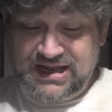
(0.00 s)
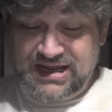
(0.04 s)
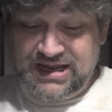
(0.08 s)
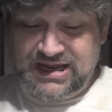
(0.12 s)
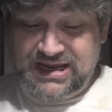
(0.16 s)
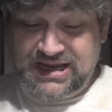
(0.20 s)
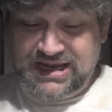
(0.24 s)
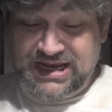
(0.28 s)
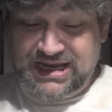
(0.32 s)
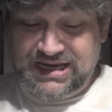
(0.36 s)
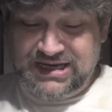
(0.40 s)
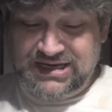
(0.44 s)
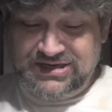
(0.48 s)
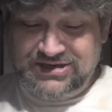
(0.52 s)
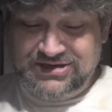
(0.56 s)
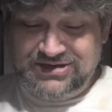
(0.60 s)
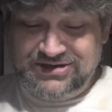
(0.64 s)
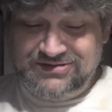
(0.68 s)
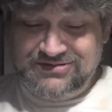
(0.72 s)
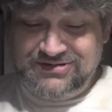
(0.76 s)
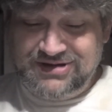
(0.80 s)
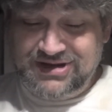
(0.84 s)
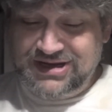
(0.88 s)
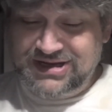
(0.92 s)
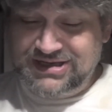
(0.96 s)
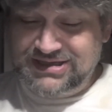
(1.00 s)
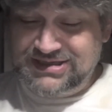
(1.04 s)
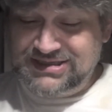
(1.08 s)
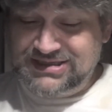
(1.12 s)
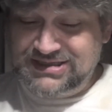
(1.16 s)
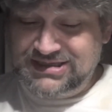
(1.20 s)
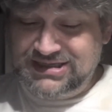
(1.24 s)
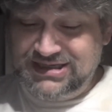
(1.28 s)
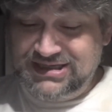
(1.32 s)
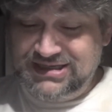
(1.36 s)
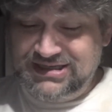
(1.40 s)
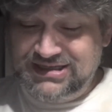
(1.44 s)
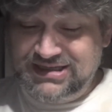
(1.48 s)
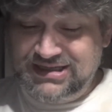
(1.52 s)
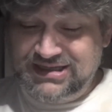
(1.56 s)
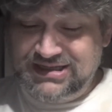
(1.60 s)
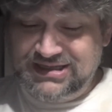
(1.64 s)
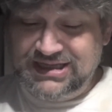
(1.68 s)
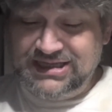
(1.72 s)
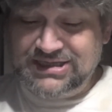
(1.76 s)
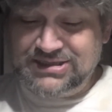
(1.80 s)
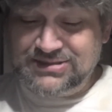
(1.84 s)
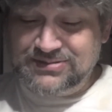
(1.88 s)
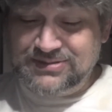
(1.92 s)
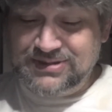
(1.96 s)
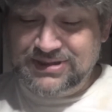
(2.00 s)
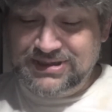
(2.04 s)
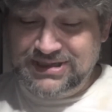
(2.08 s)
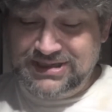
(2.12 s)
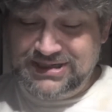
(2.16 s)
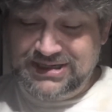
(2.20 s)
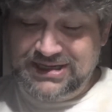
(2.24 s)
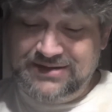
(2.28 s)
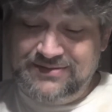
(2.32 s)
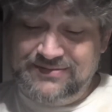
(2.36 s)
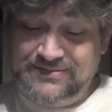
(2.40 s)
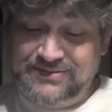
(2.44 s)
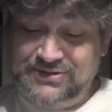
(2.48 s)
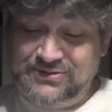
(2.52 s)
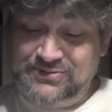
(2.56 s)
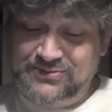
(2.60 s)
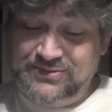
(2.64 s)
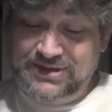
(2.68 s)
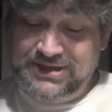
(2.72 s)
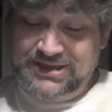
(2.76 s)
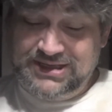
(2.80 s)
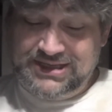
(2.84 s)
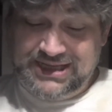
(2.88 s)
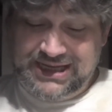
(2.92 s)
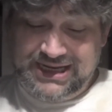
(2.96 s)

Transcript: I do not see that this one comes with